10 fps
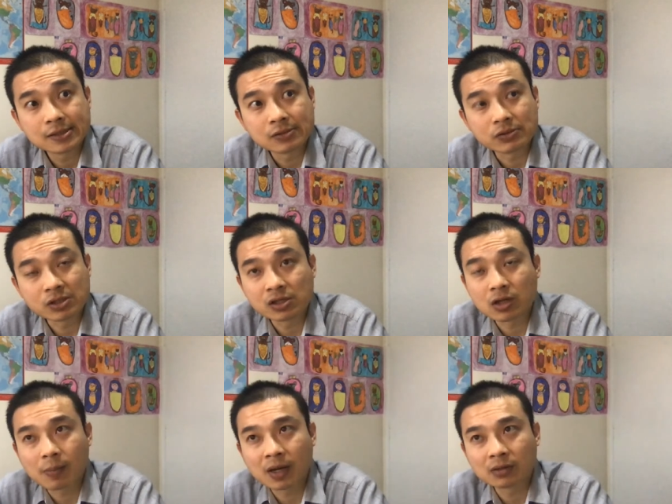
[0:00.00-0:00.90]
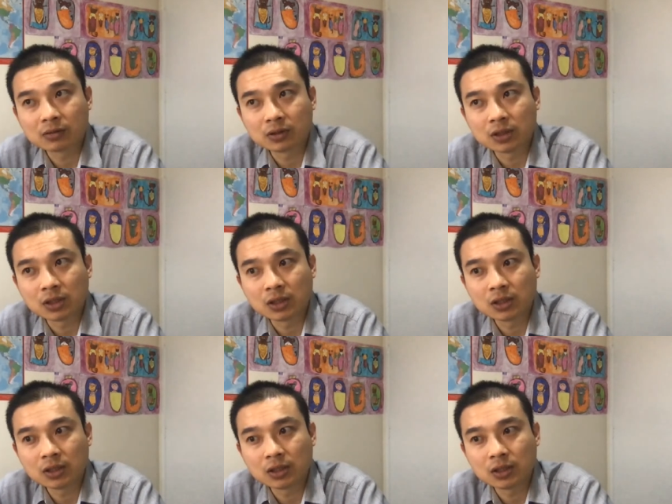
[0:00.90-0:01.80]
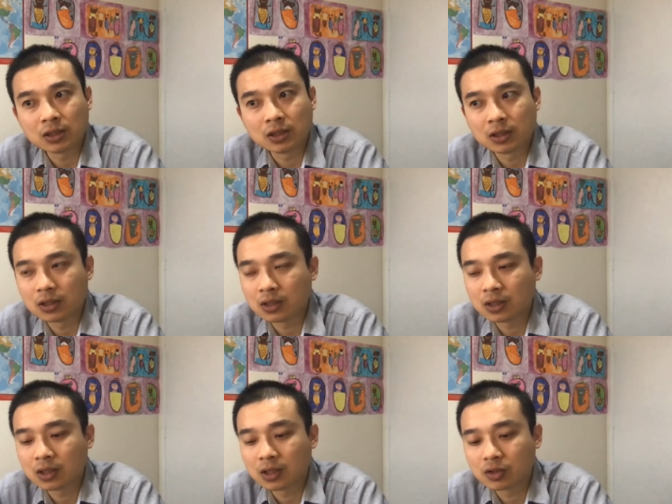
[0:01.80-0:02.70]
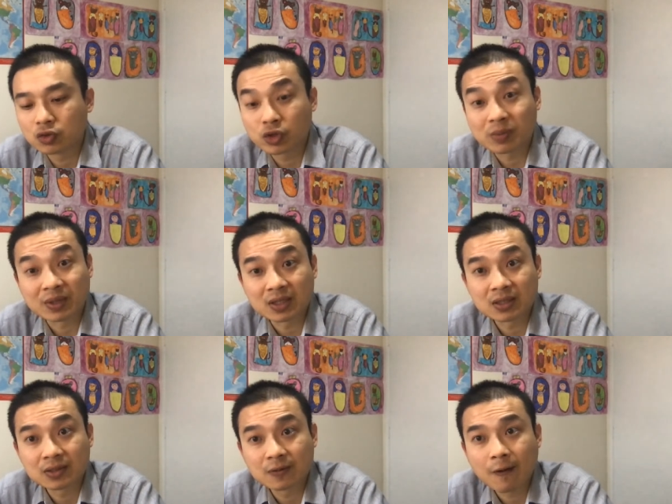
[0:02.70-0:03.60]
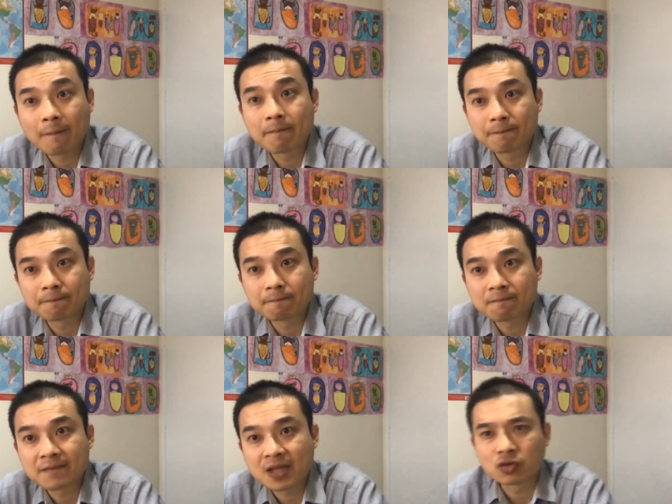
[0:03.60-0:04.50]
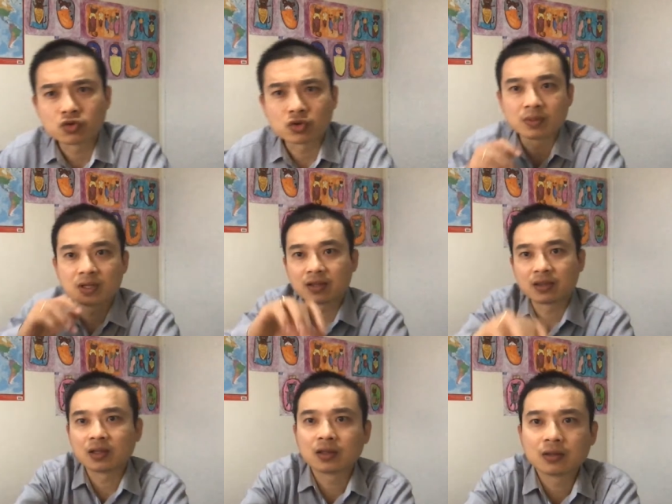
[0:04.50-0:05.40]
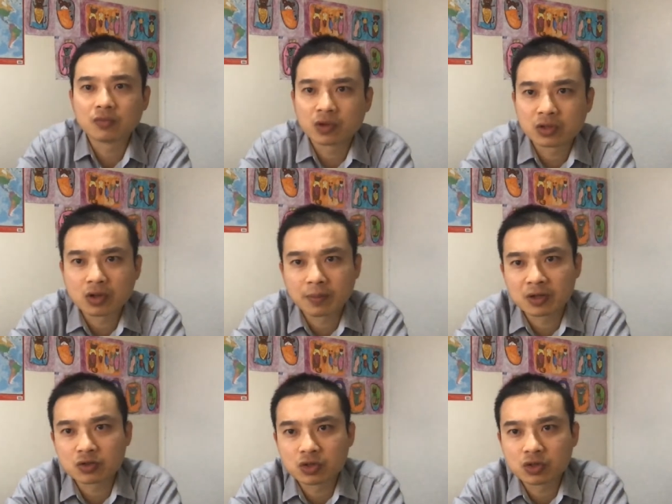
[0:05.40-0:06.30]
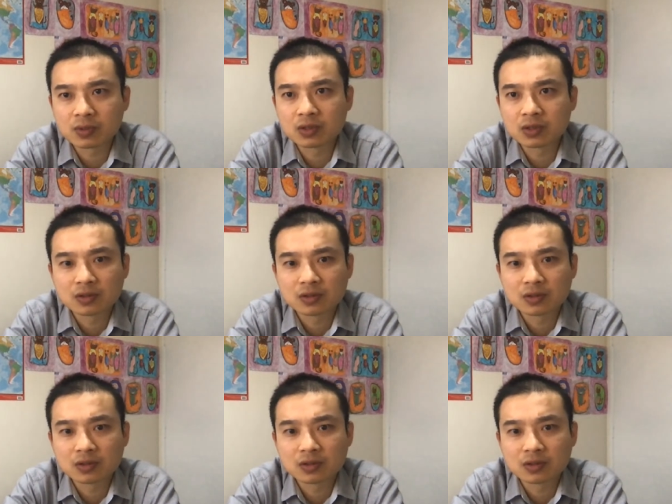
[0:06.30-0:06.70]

gonna talk about the treatment. Treatment. I think we're gonna talk about treatment.